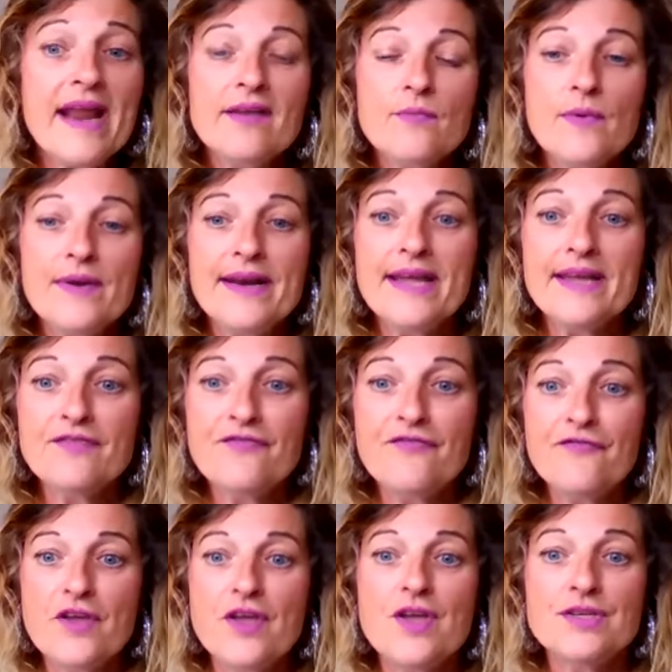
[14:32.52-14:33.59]
i when i
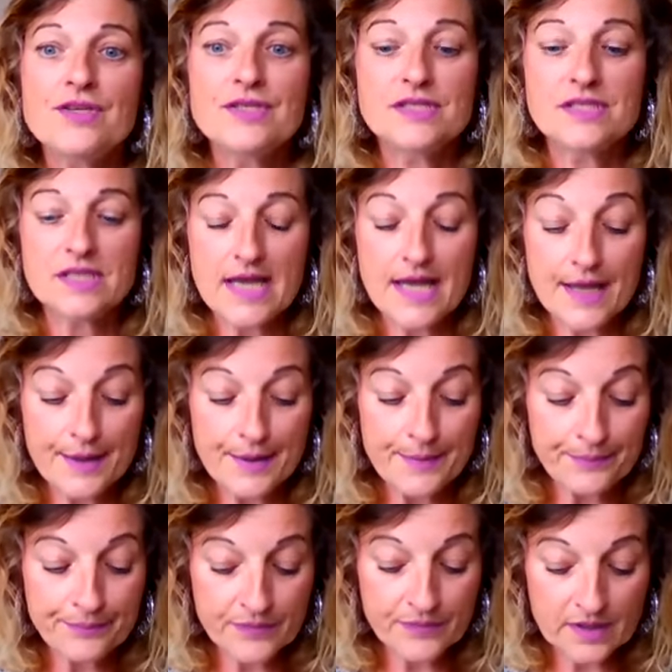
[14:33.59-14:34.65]
first
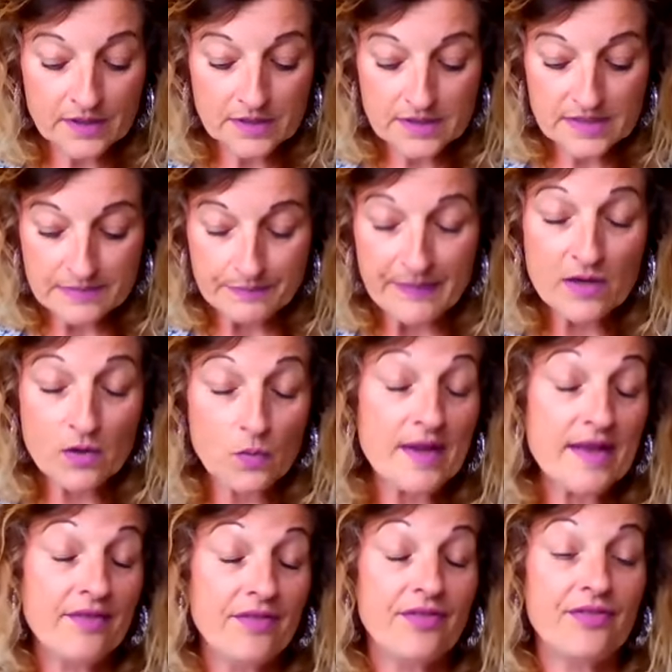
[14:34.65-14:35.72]
um speak
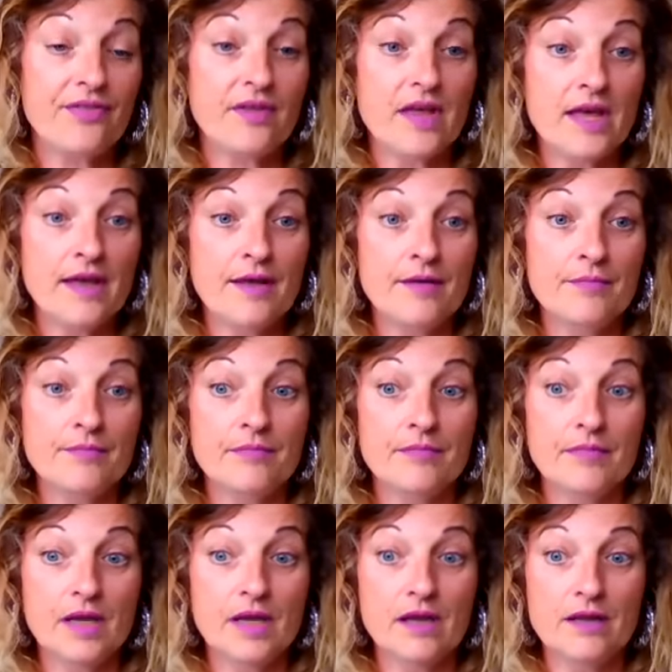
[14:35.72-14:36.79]
with um
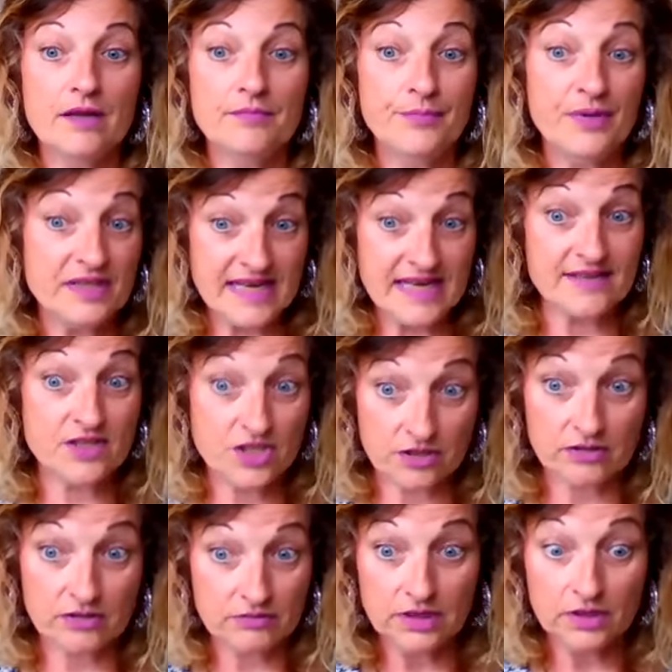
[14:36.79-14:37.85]

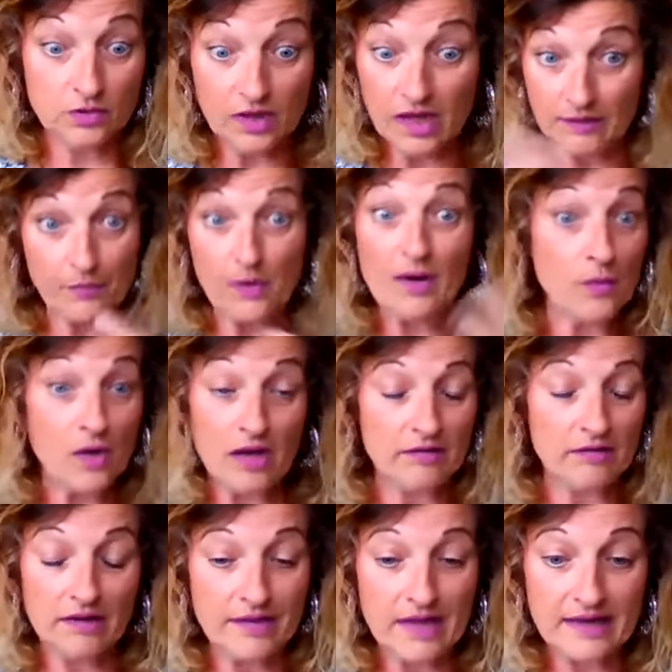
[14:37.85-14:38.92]
potential, you know, a, well,
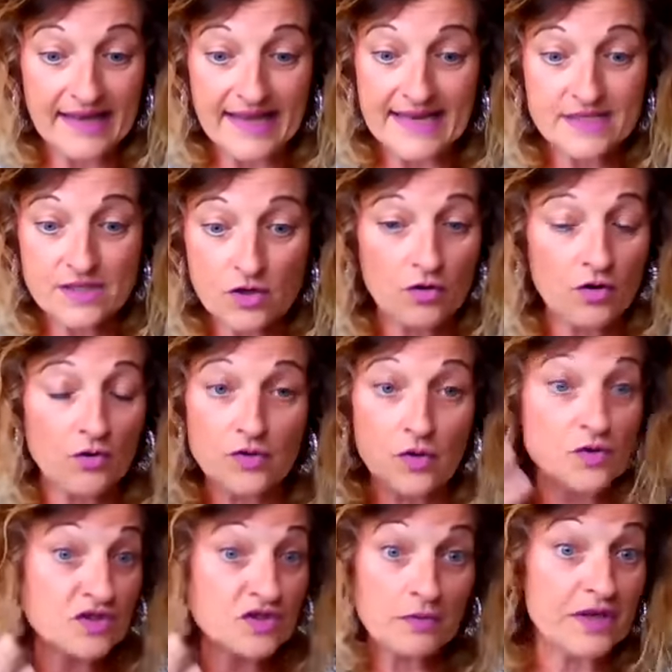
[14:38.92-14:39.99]
a, a lady or,
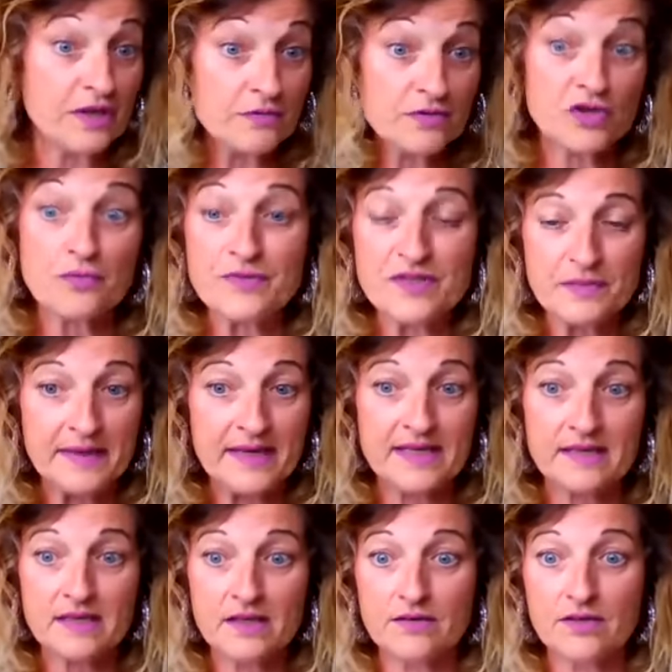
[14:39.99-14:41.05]
or, someone who's come to me
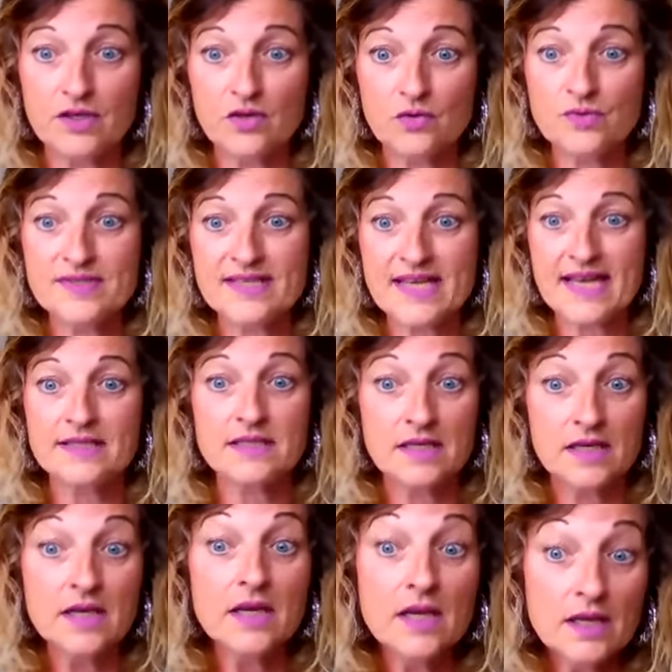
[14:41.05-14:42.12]
and, you know, said,
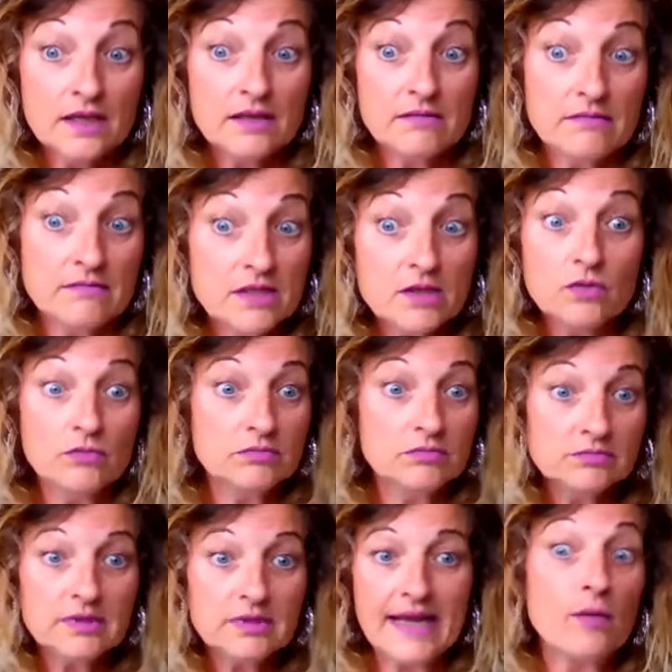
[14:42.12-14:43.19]
you
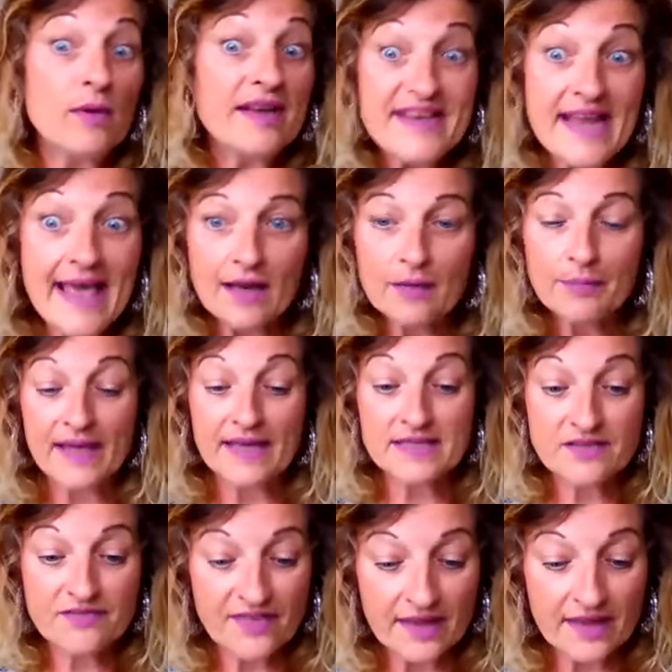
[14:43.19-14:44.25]
know, how can you help
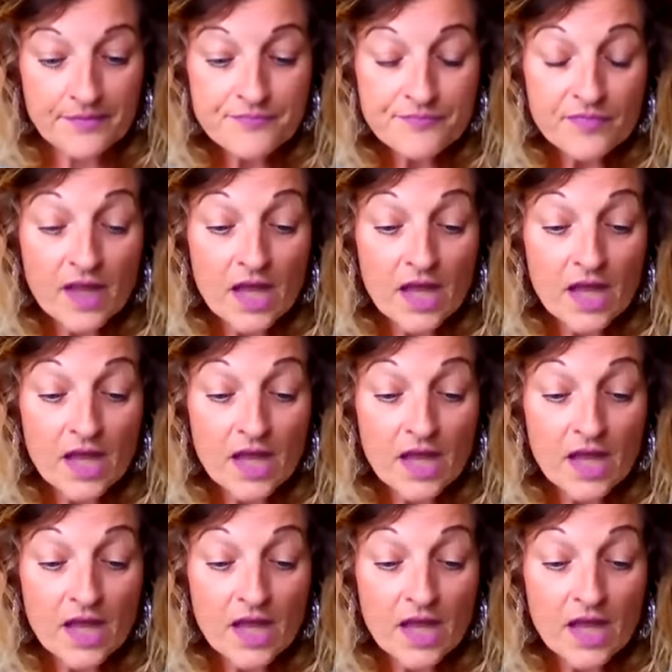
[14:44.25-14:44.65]
kind of thing.